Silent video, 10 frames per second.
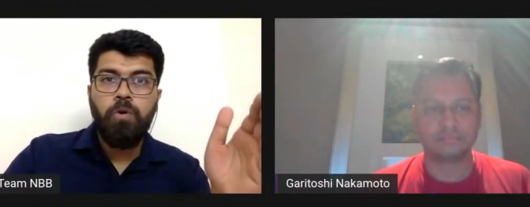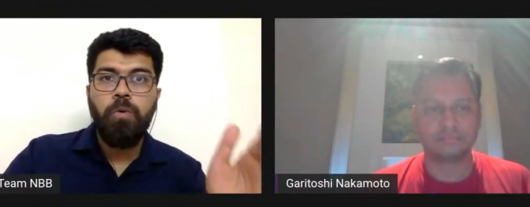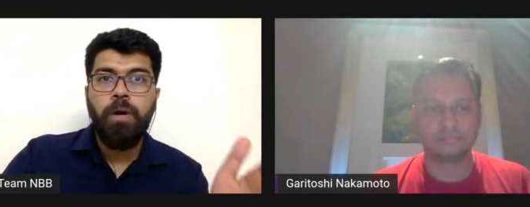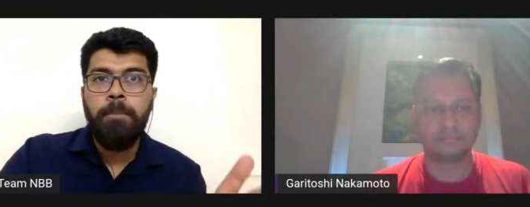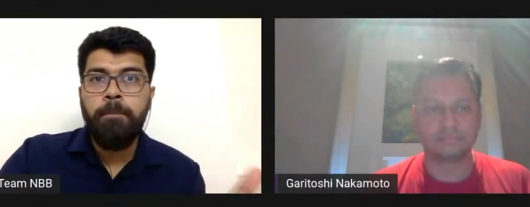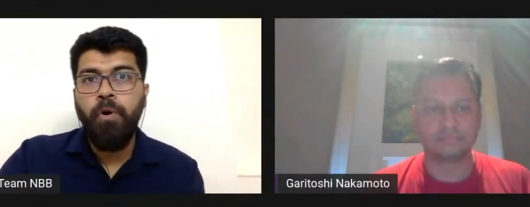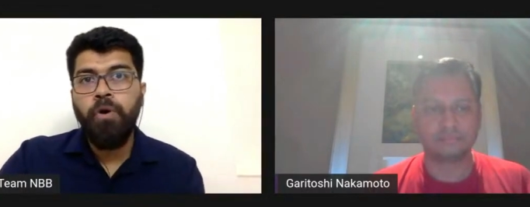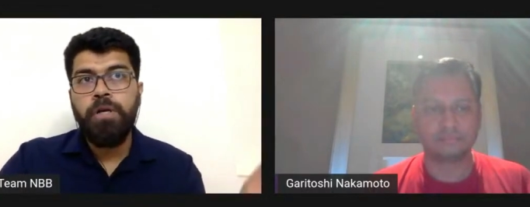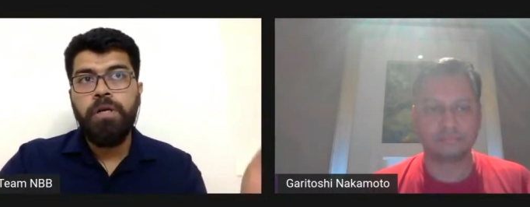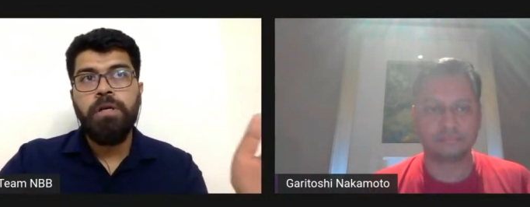Speaker 1: how
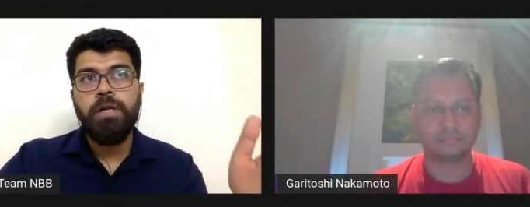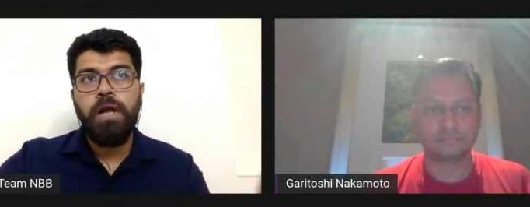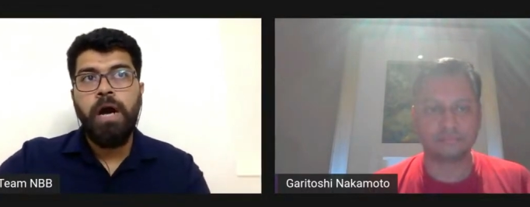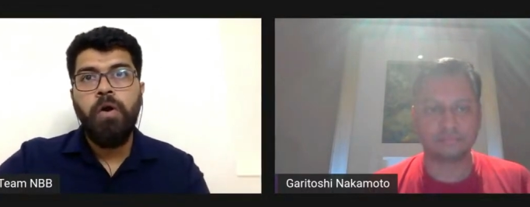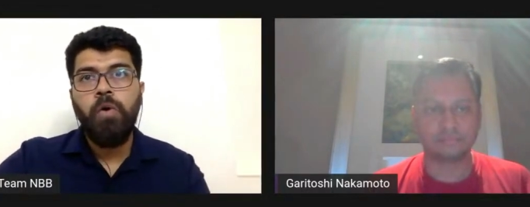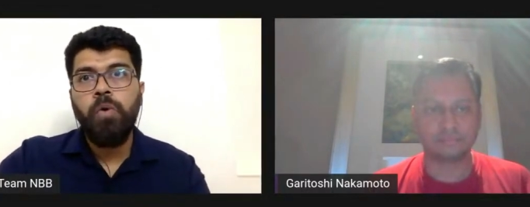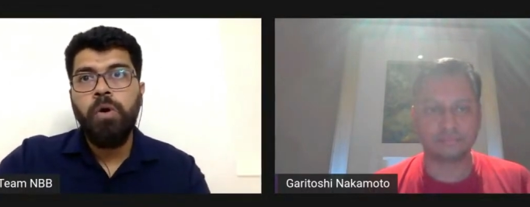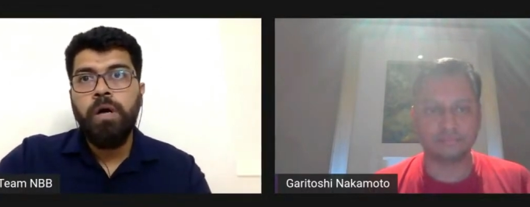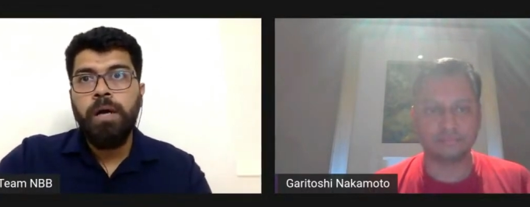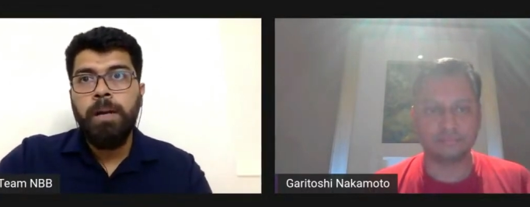important and how
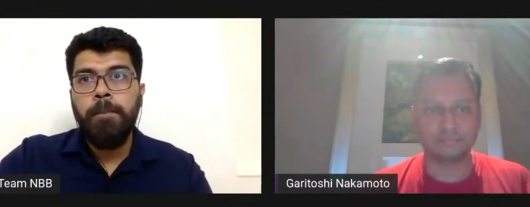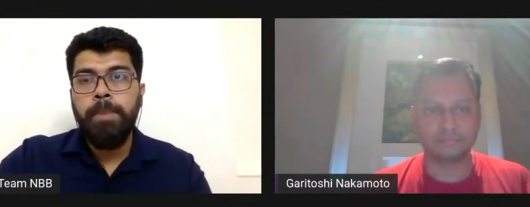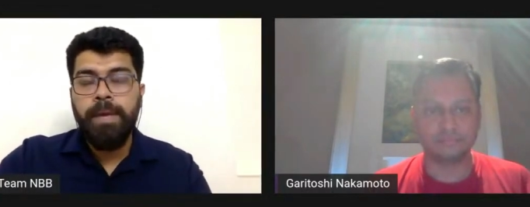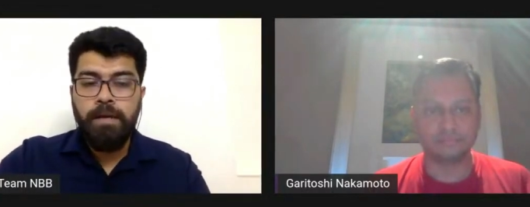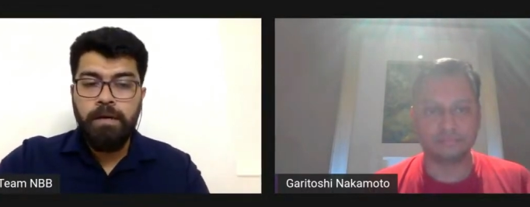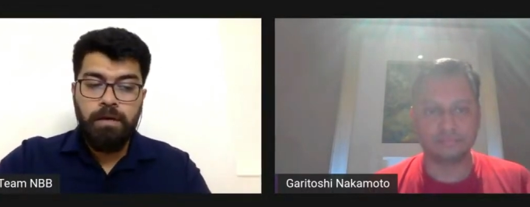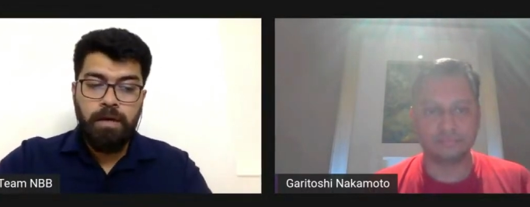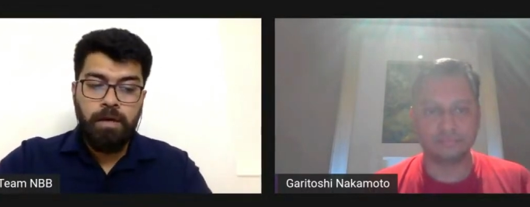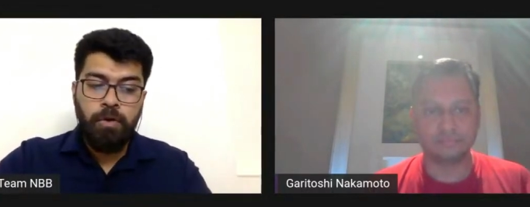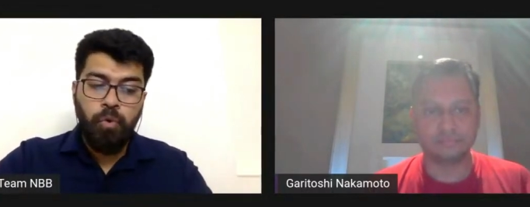big
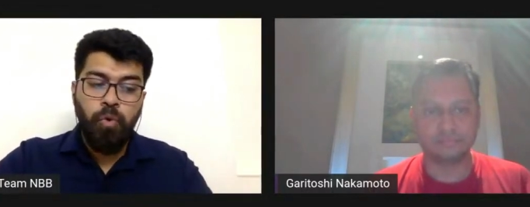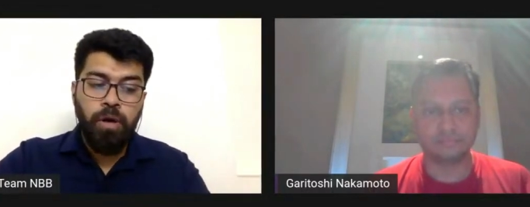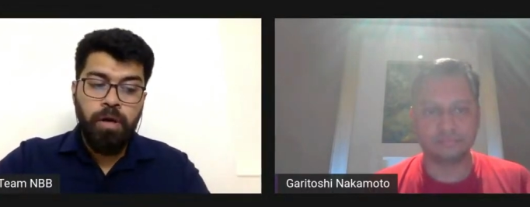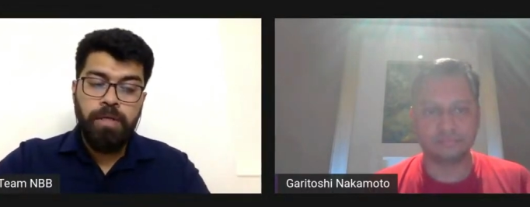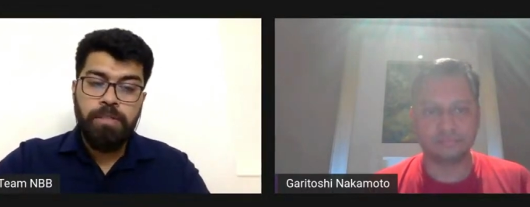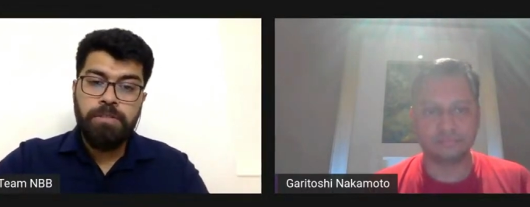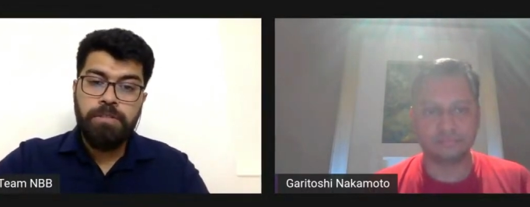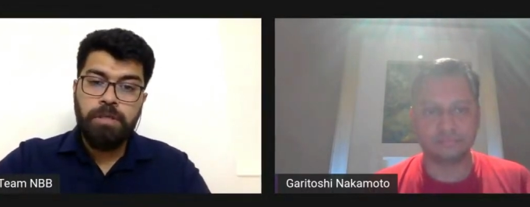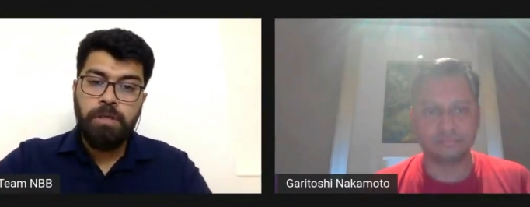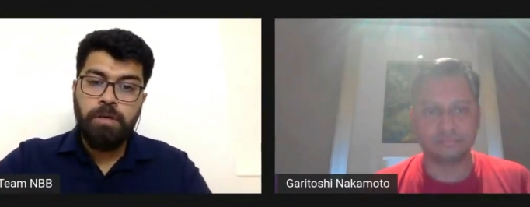a role
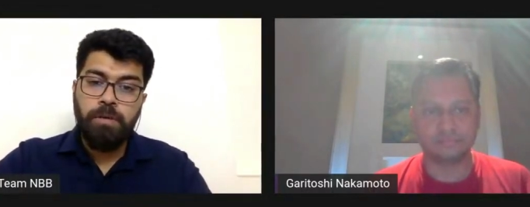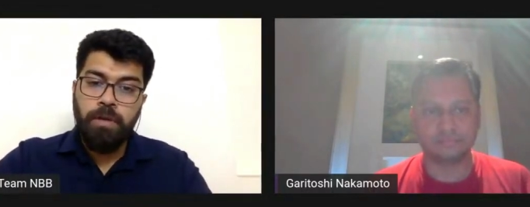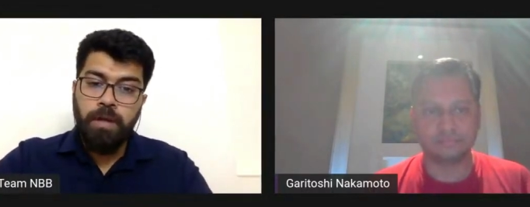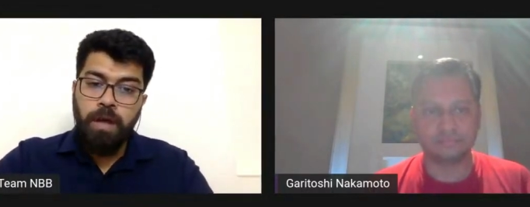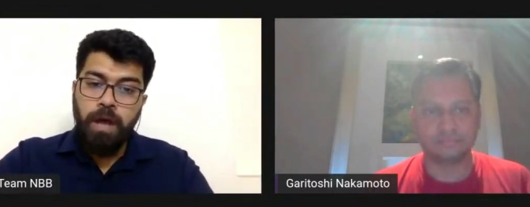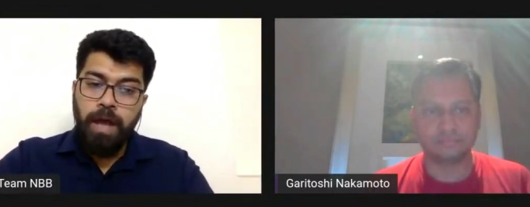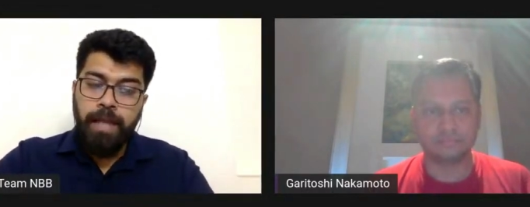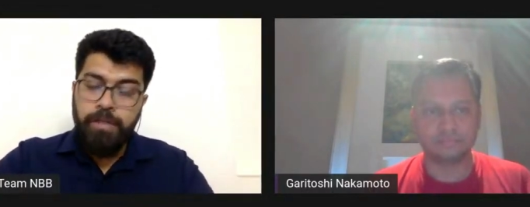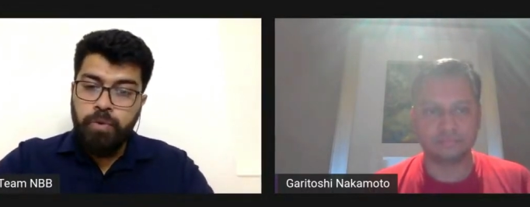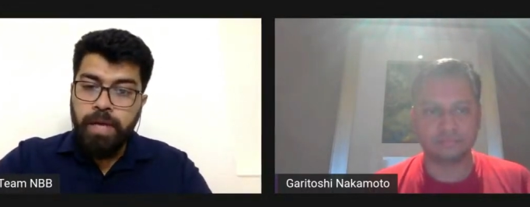does uh,
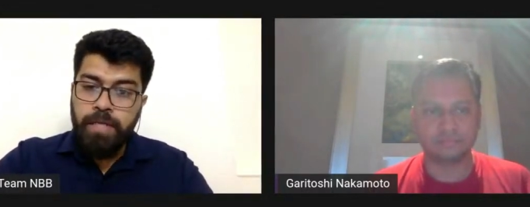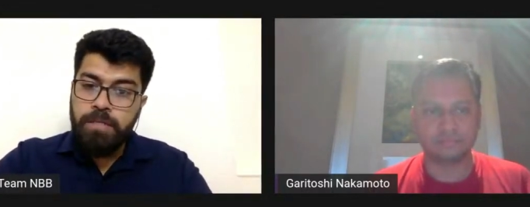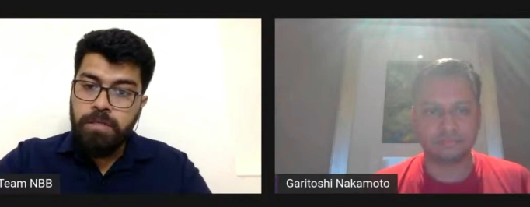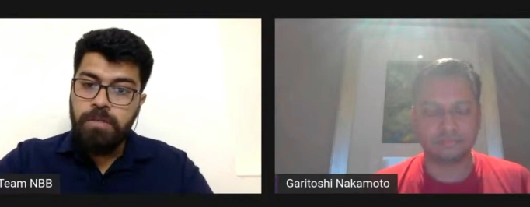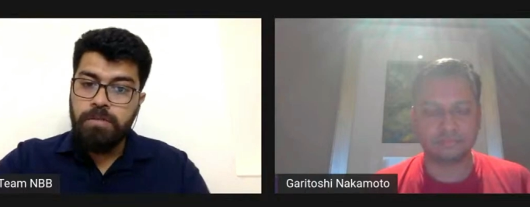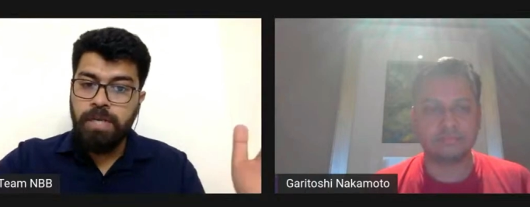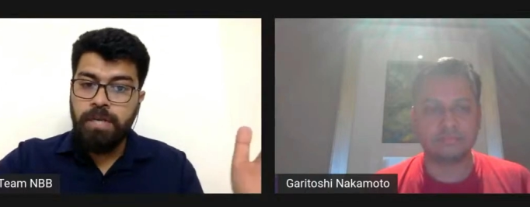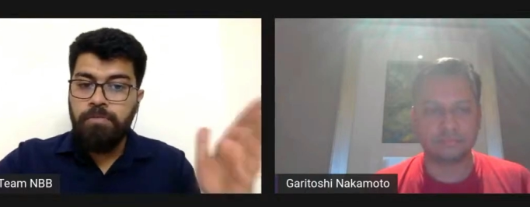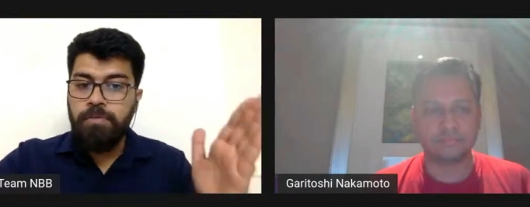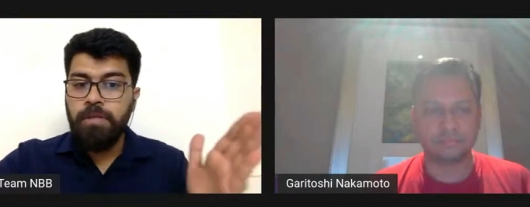education
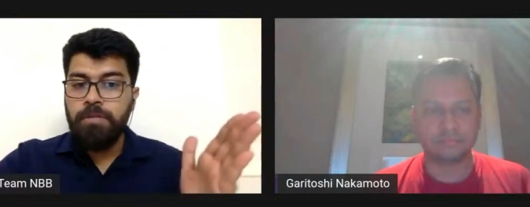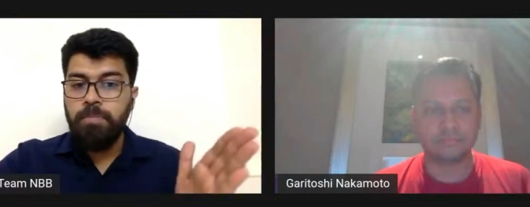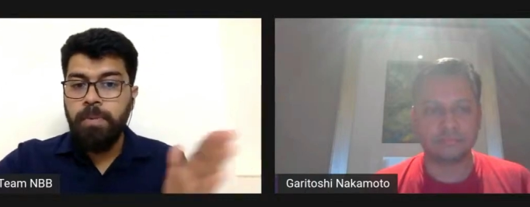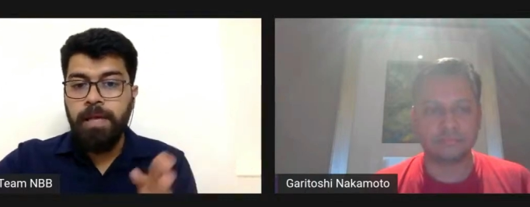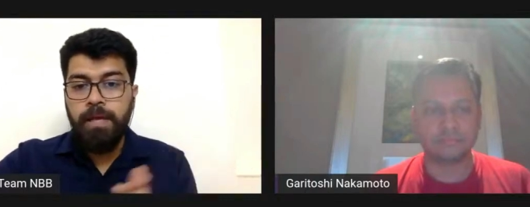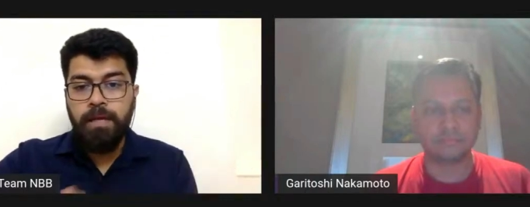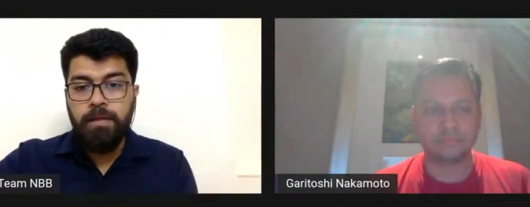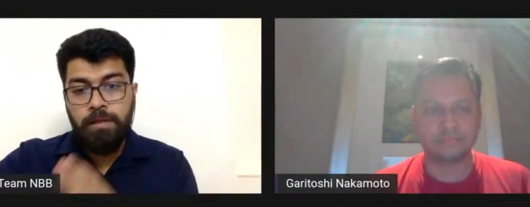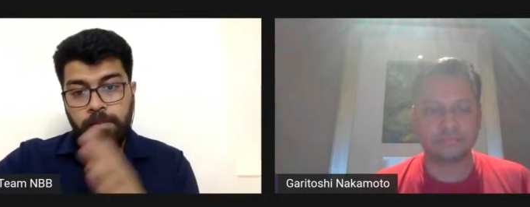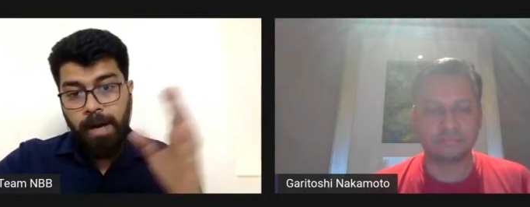side of things play
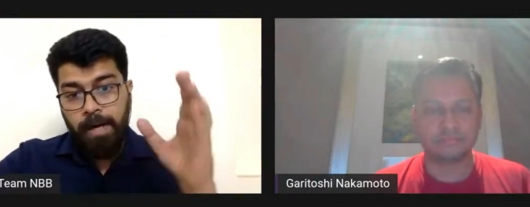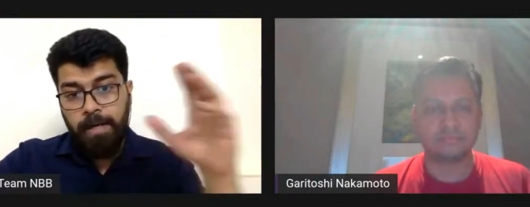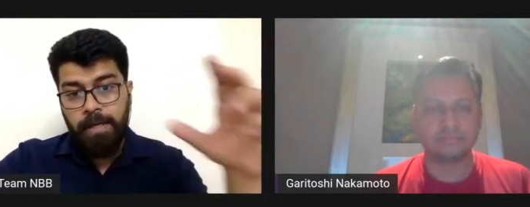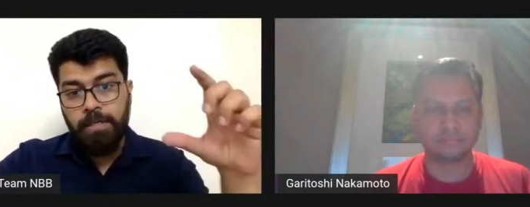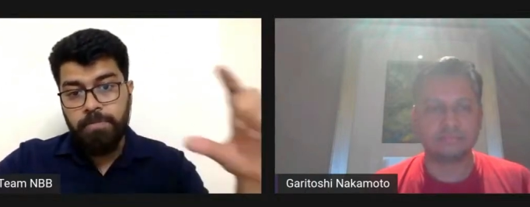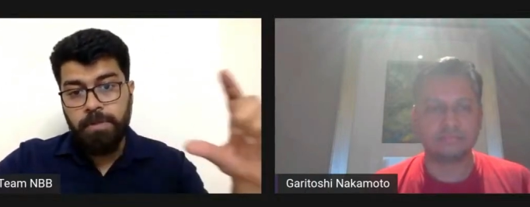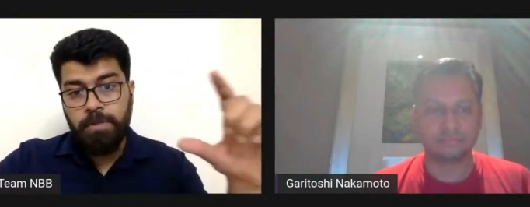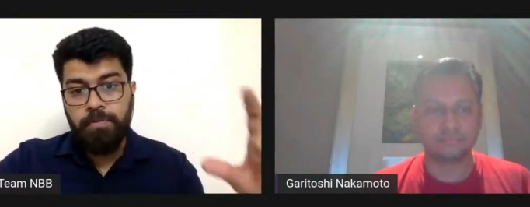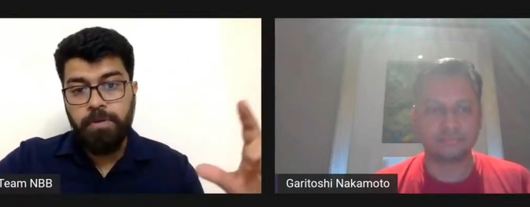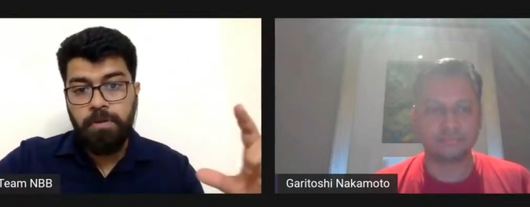in the marketing
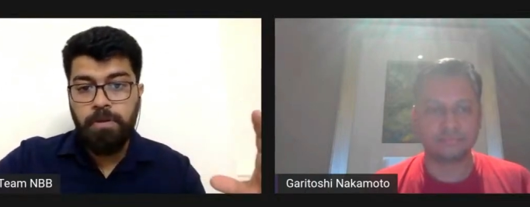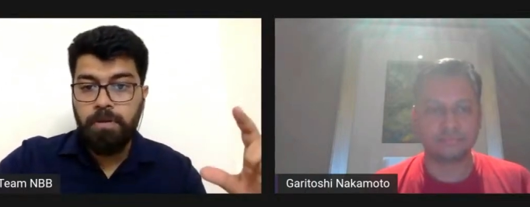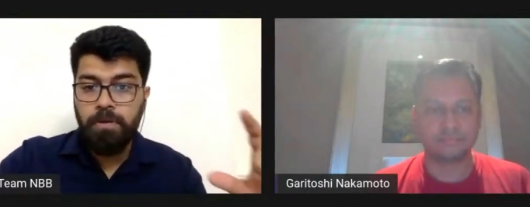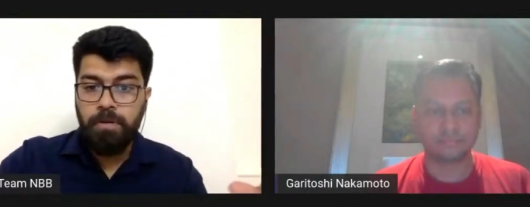aspect of it all?